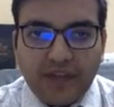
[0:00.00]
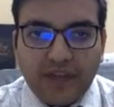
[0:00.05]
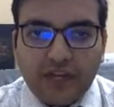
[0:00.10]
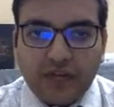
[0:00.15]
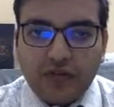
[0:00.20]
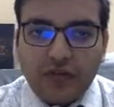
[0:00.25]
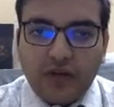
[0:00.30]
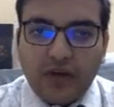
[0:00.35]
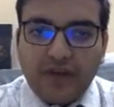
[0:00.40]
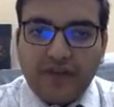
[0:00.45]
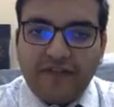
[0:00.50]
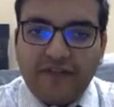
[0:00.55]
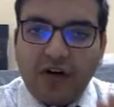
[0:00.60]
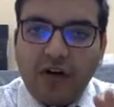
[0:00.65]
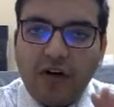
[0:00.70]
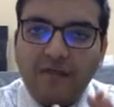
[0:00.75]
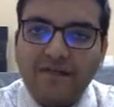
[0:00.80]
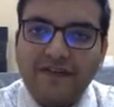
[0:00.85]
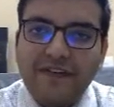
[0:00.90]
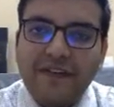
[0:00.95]
So
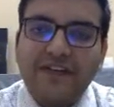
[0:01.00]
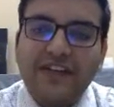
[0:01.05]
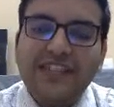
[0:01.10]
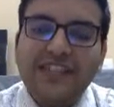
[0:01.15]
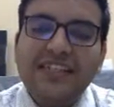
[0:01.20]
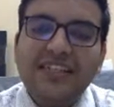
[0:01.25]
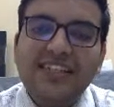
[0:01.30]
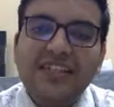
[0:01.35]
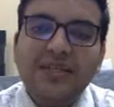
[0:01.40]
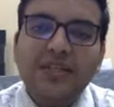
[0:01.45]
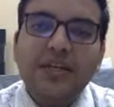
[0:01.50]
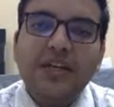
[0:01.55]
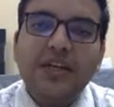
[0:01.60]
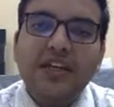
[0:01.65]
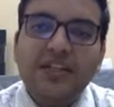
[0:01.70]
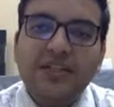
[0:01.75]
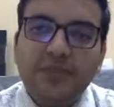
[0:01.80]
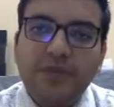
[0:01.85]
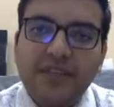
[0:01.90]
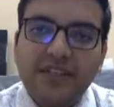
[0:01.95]
Form 15CB
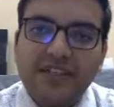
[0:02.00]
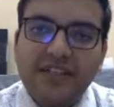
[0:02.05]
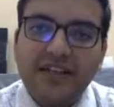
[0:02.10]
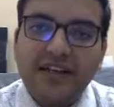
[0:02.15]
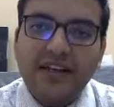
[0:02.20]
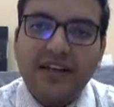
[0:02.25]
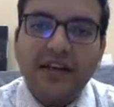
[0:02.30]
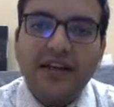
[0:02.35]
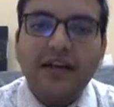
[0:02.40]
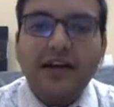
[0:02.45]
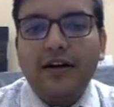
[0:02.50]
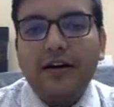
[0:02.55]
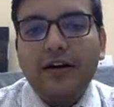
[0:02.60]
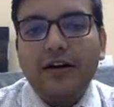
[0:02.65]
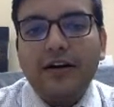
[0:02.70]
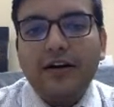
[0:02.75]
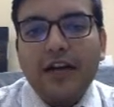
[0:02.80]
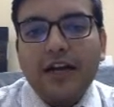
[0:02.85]
is basically a